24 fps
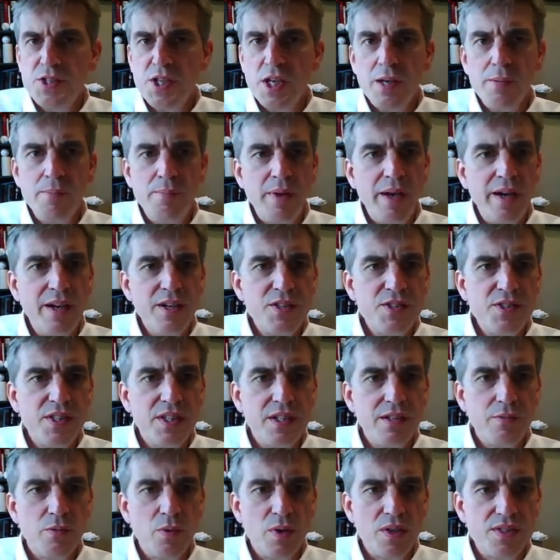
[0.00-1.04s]
Here's a
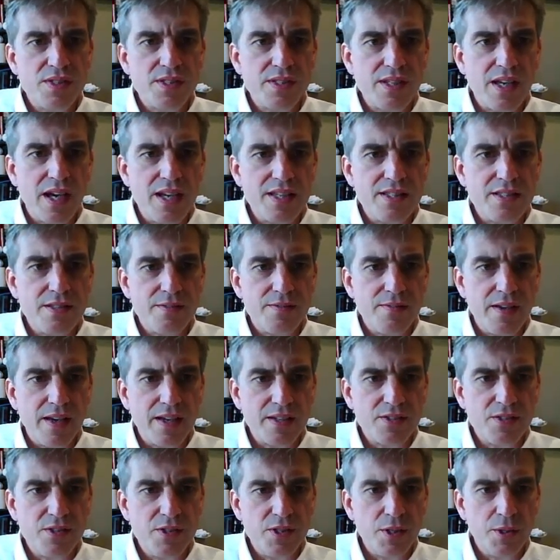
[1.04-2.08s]
comparison of what size
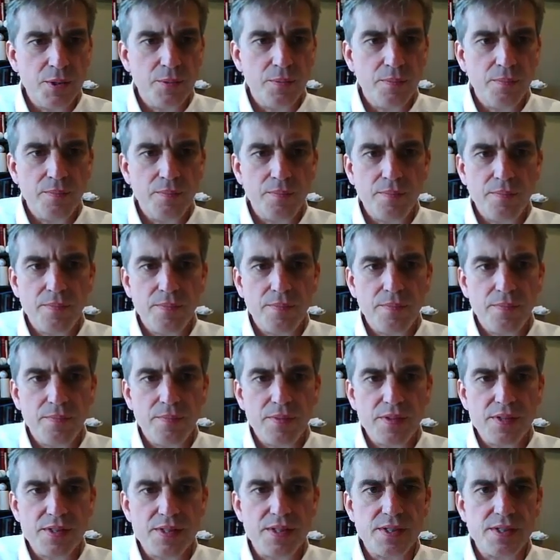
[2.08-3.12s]
effects do.
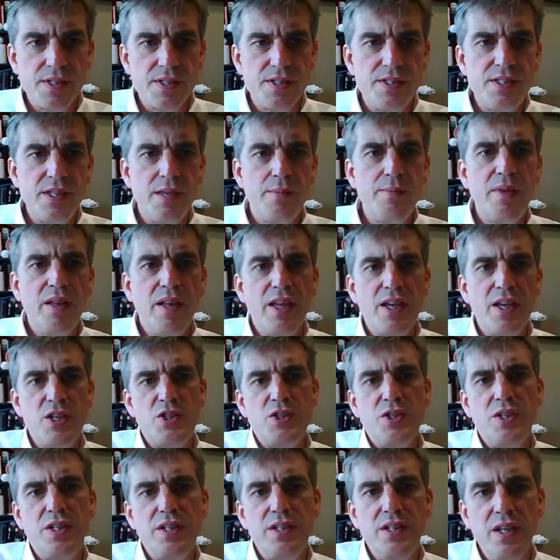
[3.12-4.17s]
This is a
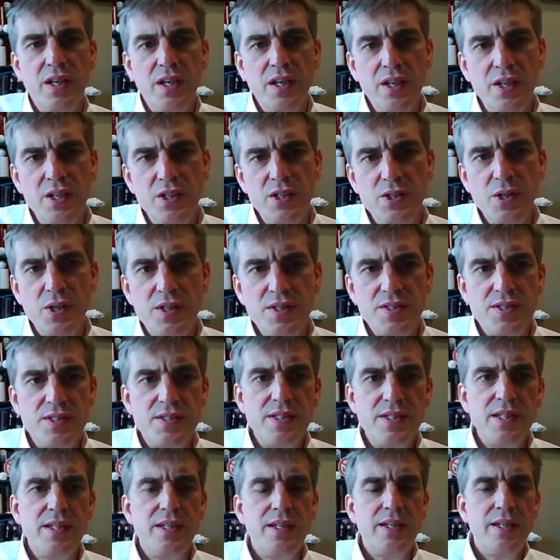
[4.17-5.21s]
simulation. You can
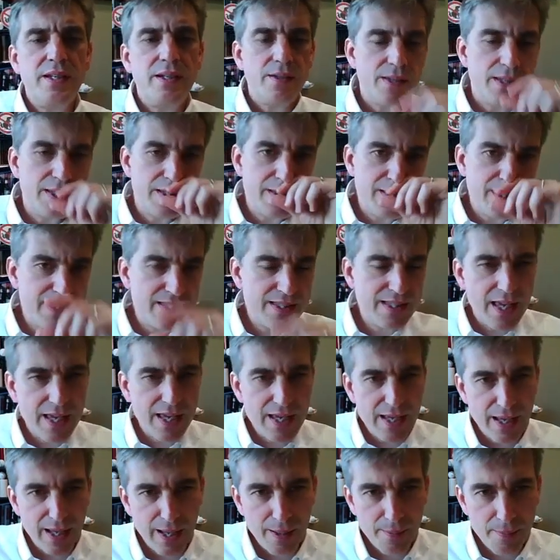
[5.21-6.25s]
see here, this is
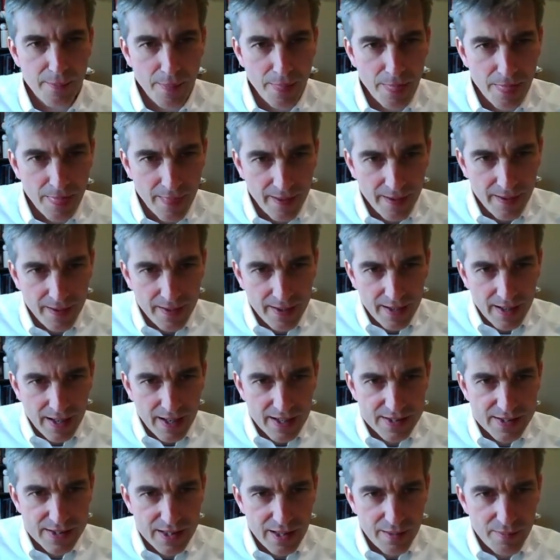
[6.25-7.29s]
a
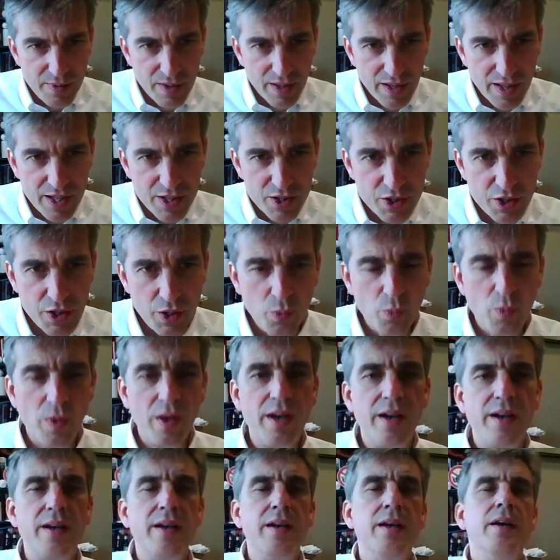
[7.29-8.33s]
simulation
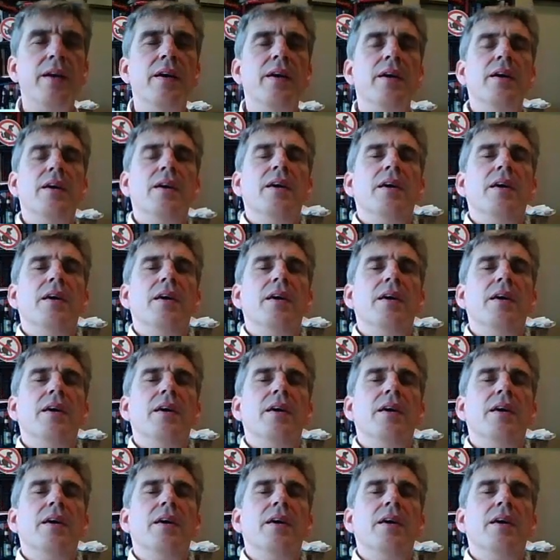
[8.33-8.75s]
where